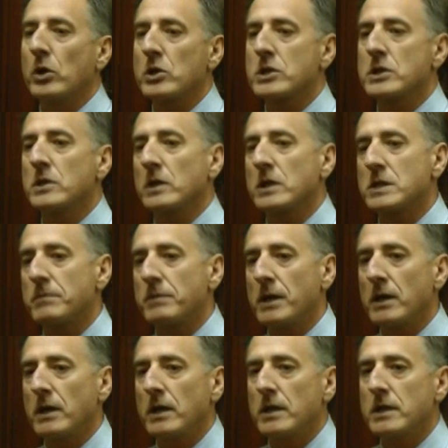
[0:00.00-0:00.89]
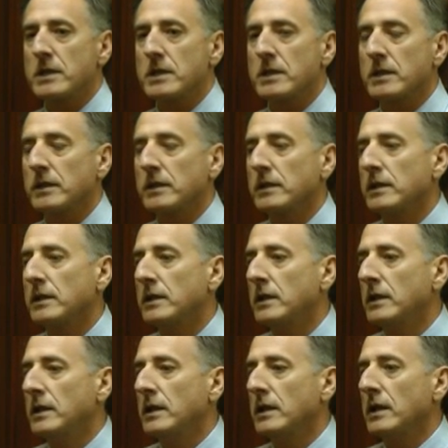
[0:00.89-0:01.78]
personal experience
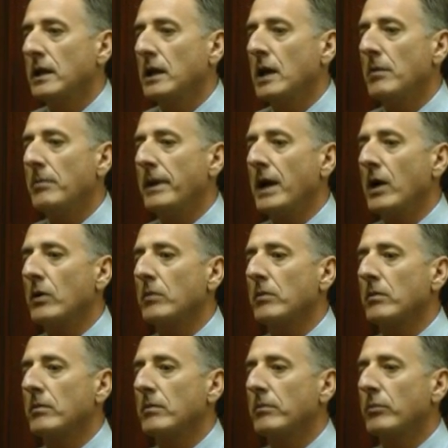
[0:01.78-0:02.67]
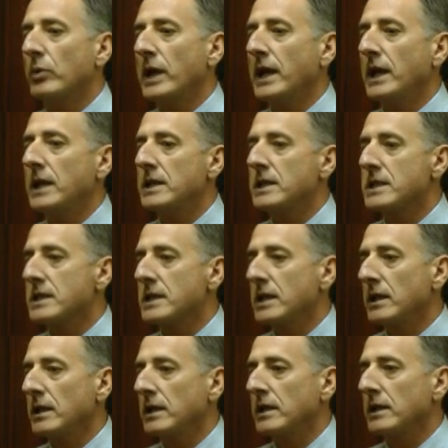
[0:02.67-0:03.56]
about breaking
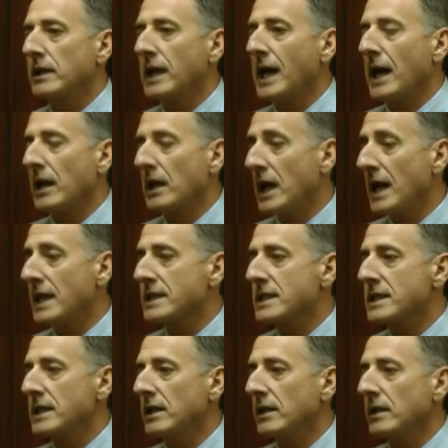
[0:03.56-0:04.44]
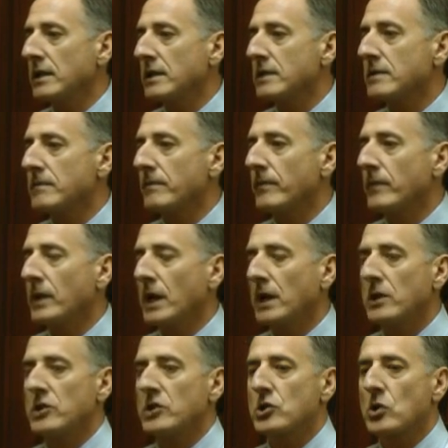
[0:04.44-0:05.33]
glass ceilings,
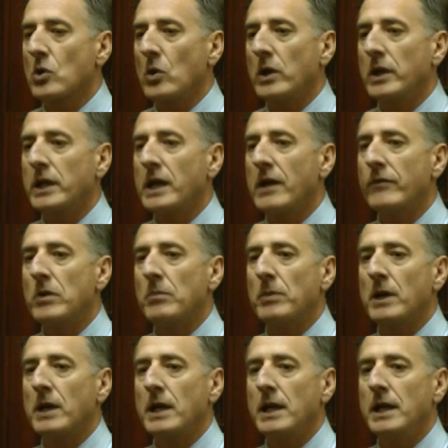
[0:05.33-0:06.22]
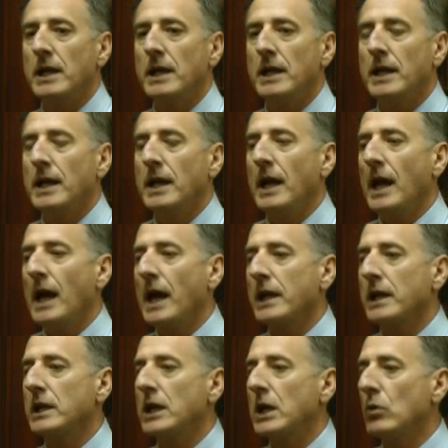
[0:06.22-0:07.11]
and ensuring that everybody
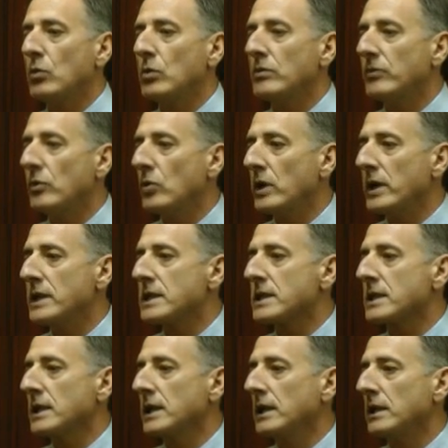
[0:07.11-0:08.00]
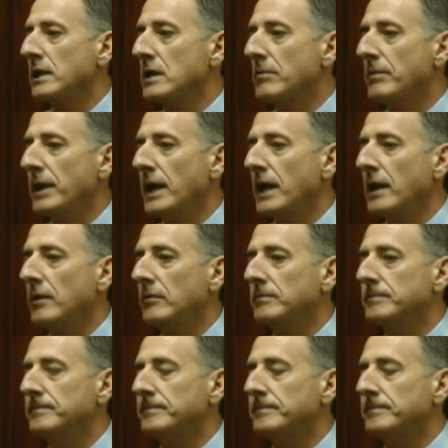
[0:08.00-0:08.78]
had an equal voice in the debate.